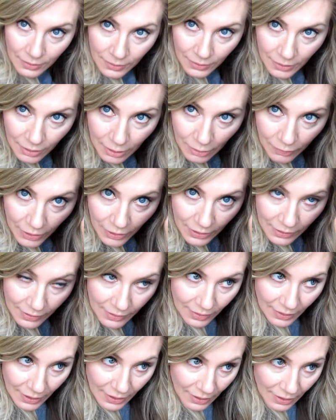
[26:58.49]
I don't know if you can
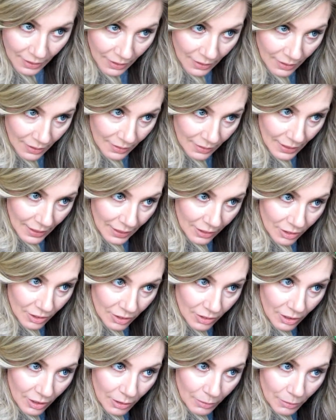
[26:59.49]
see. Take it
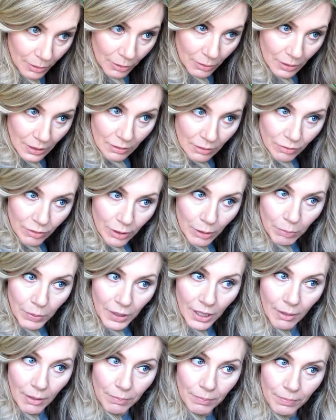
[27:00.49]
just to the root and flip it
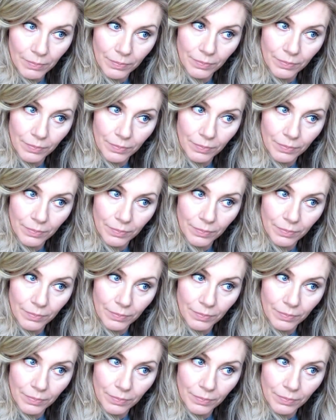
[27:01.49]
up.